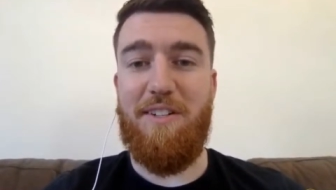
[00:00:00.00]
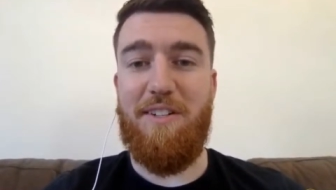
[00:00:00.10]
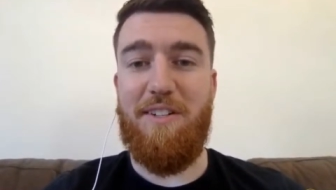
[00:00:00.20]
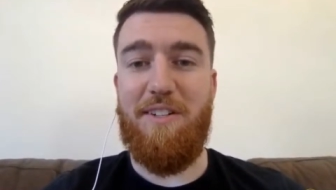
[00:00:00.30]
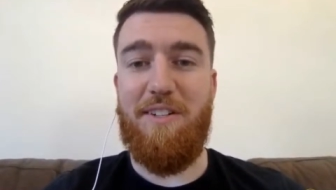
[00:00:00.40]

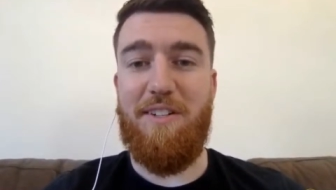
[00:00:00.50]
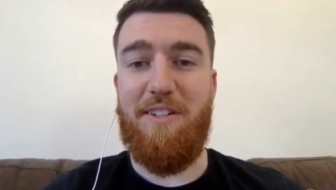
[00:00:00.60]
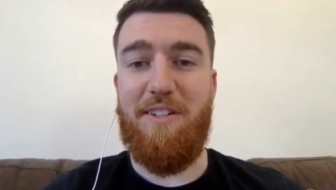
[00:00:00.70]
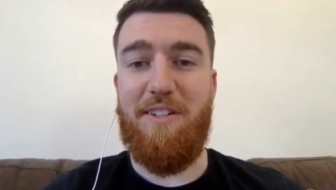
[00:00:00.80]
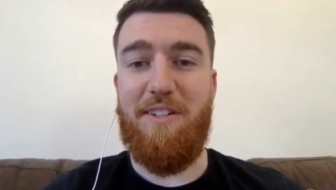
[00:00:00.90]
uh, I'm
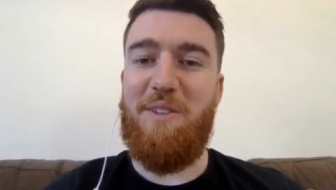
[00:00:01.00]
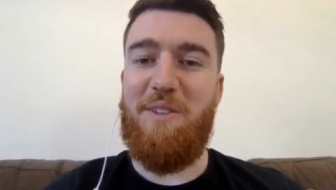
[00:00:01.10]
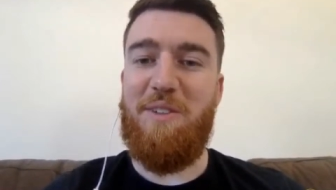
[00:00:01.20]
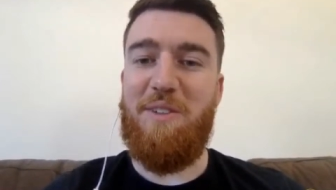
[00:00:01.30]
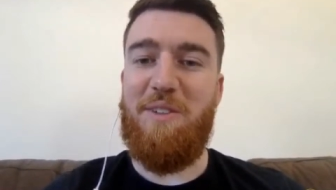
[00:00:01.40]
sure that we'll
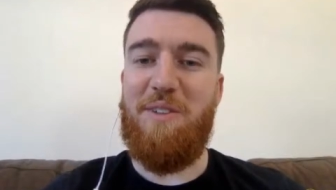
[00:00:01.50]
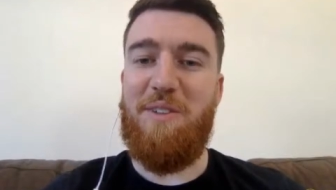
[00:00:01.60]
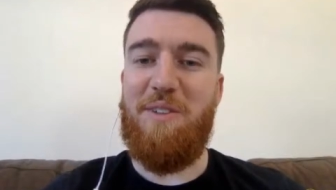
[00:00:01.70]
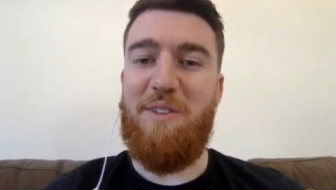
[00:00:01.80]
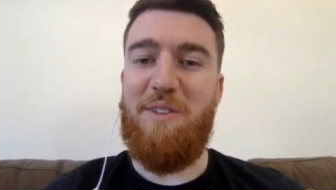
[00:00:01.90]
we'll talk
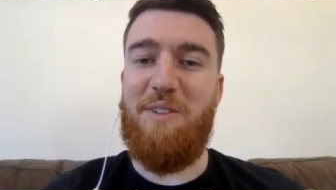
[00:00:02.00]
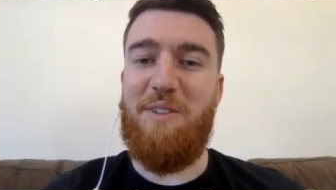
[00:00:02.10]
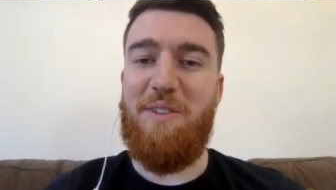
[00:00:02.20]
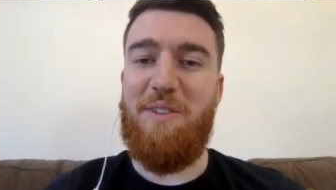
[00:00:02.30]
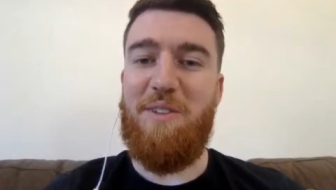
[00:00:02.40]
about that
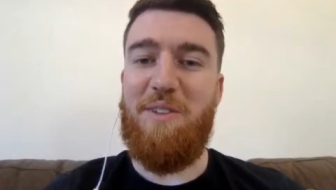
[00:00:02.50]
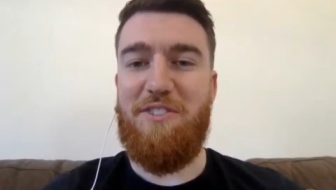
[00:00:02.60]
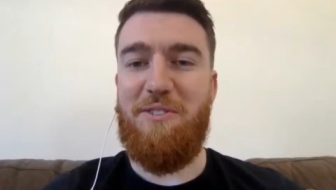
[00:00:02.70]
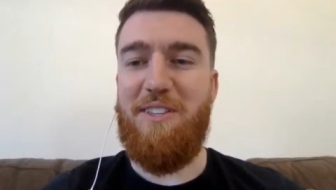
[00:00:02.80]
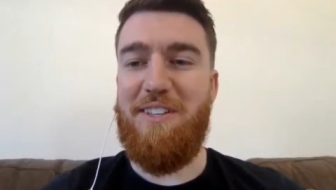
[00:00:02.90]
uh, as we
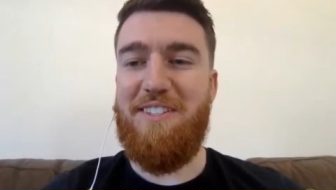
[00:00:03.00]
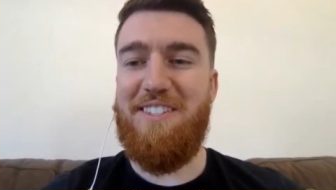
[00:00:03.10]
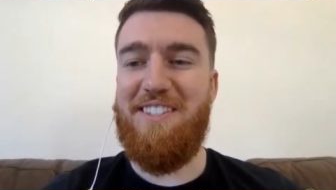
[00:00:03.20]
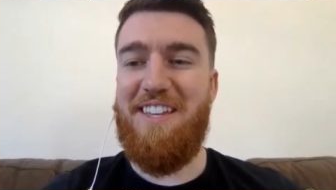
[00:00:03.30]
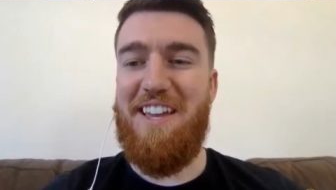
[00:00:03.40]
as we
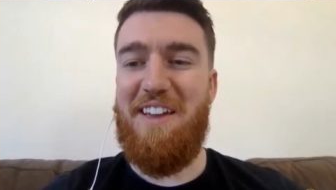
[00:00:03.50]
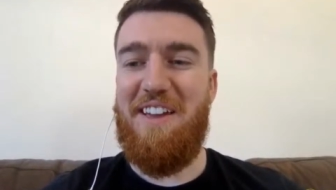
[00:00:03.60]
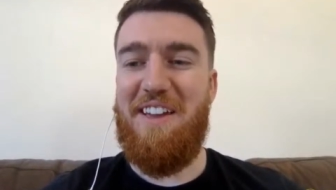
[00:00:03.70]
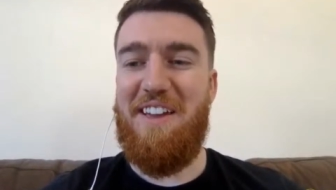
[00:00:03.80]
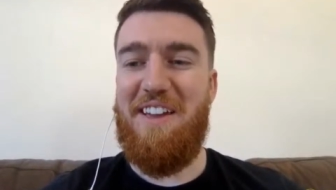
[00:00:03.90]
go through this.